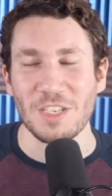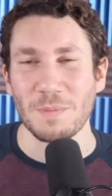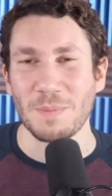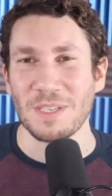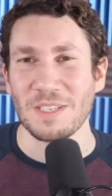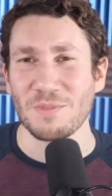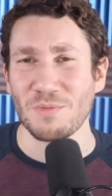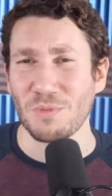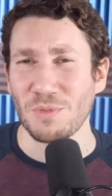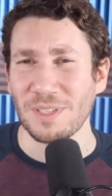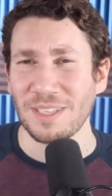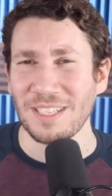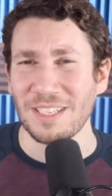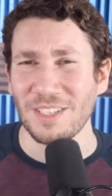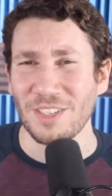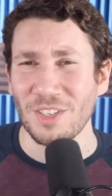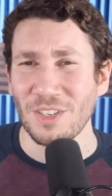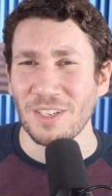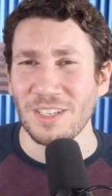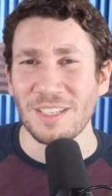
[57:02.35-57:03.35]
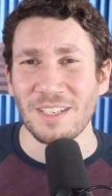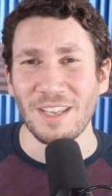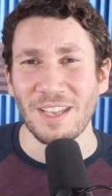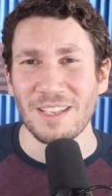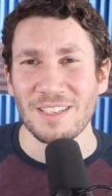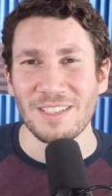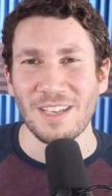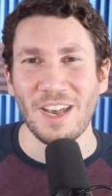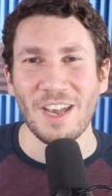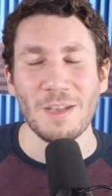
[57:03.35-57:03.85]
is really good at
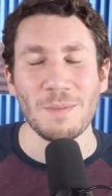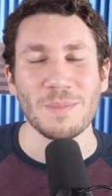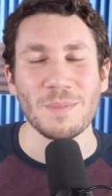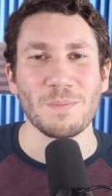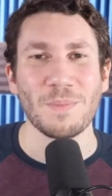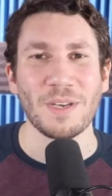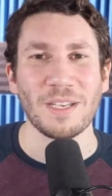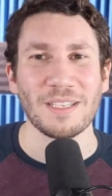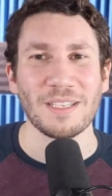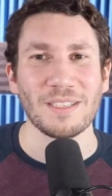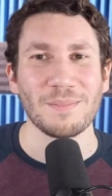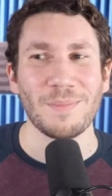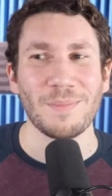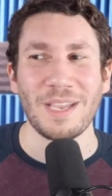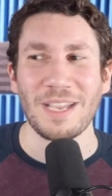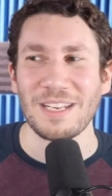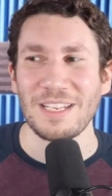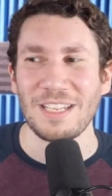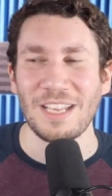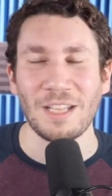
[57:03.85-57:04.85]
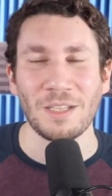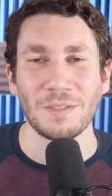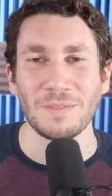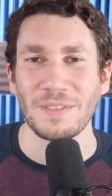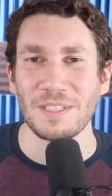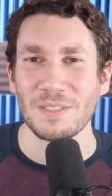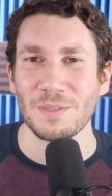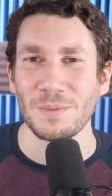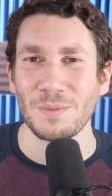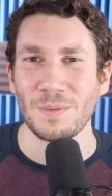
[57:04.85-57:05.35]
times, but man, he
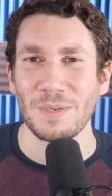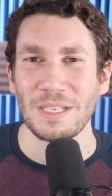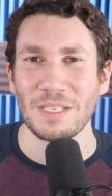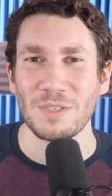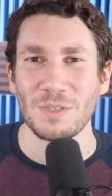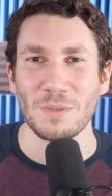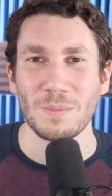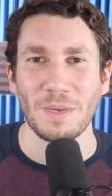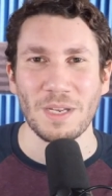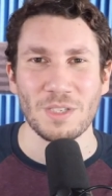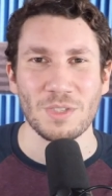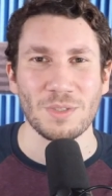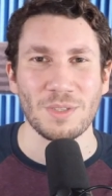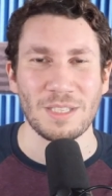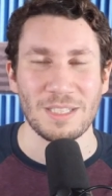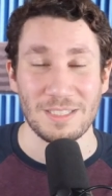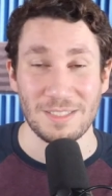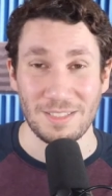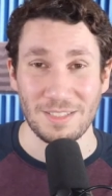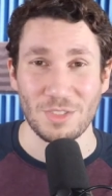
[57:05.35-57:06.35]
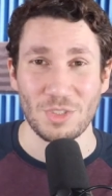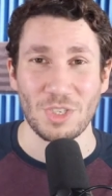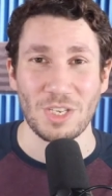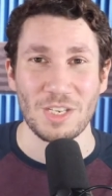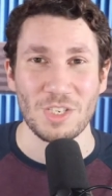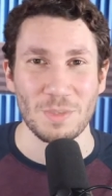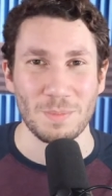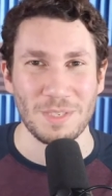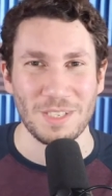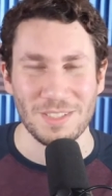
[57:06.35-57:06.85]
elevates it way too much. There's the
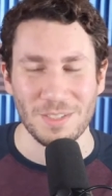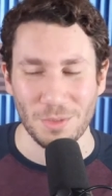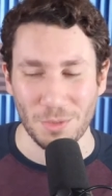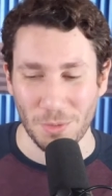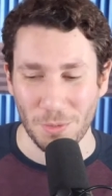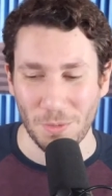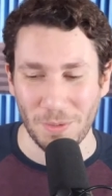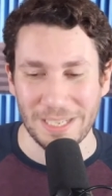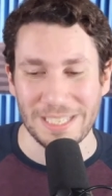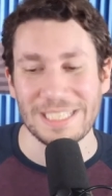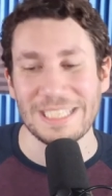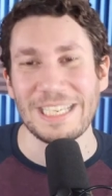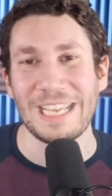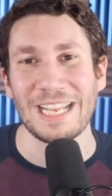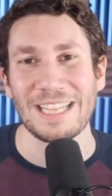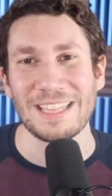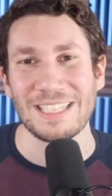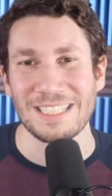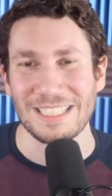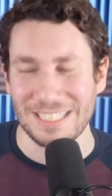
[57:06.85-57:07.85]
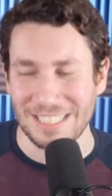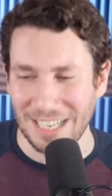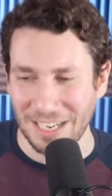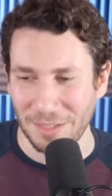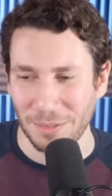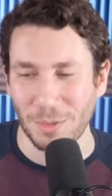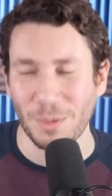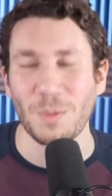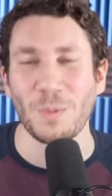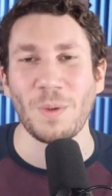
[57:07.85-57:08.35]
changeup doesn't quite get the down
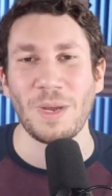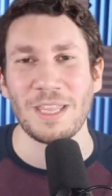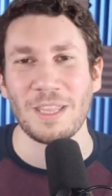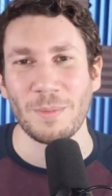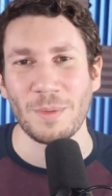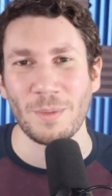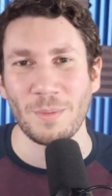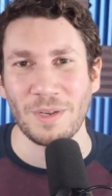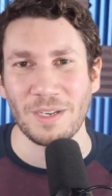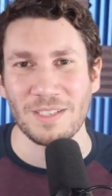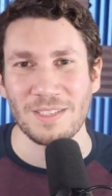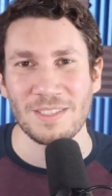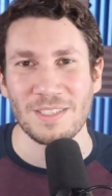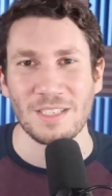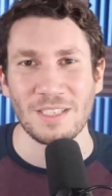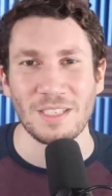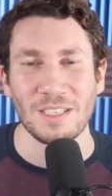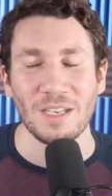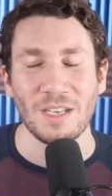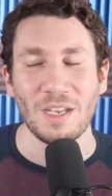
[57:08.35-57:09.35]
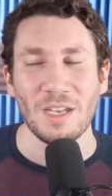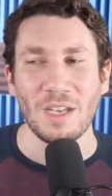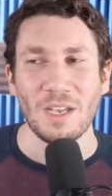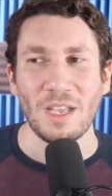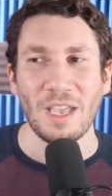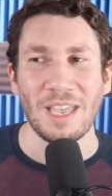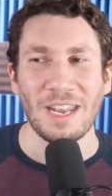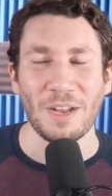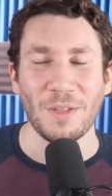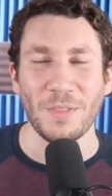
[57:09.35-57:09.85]
and away that we want to see.
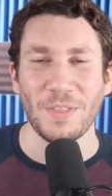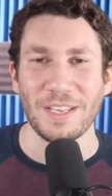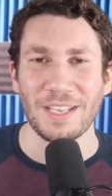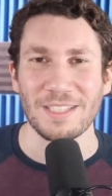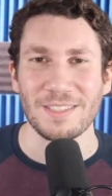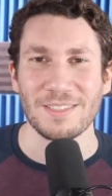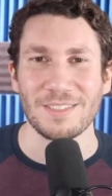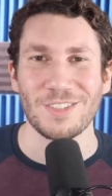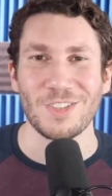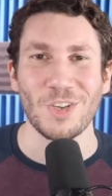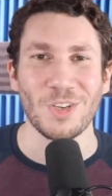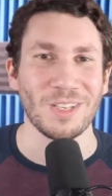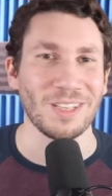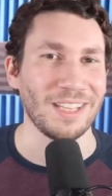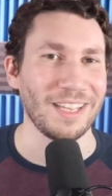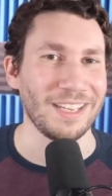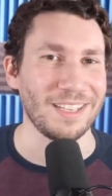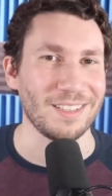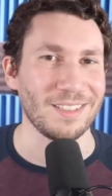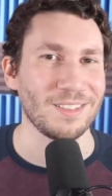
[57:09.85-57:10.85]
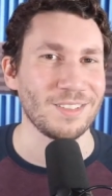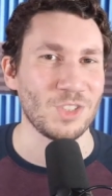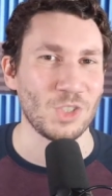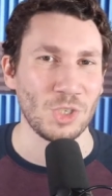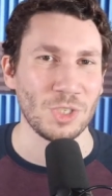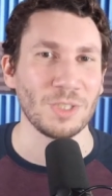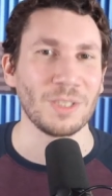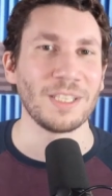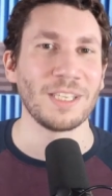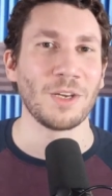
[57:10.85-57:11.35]
And I don't think it's good like
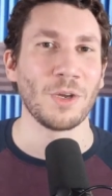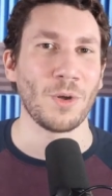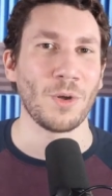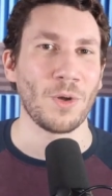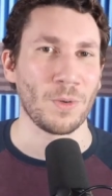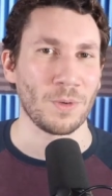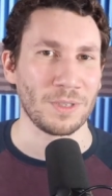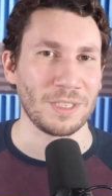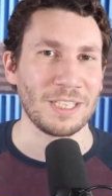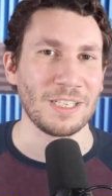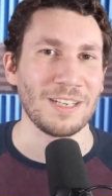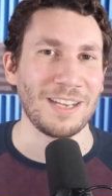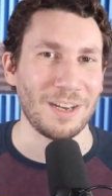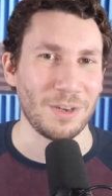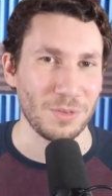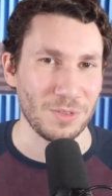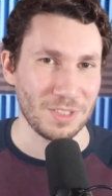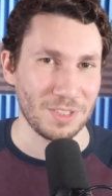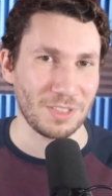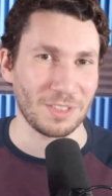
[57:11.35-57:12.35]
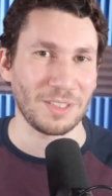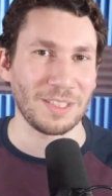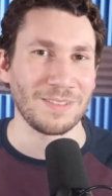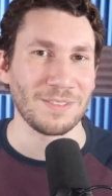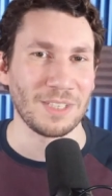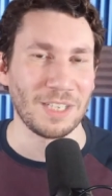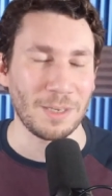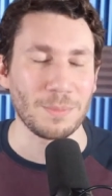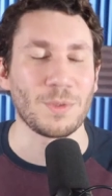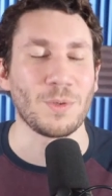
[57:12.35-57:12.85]
Giolito or Ian Anderson to leave it
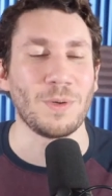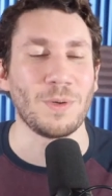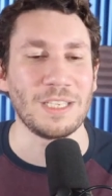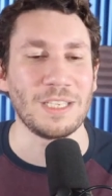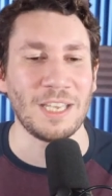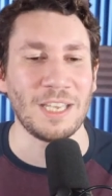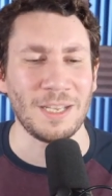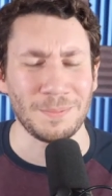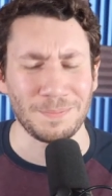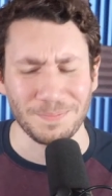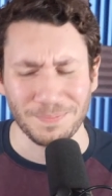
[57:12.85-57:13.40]
up quite yet.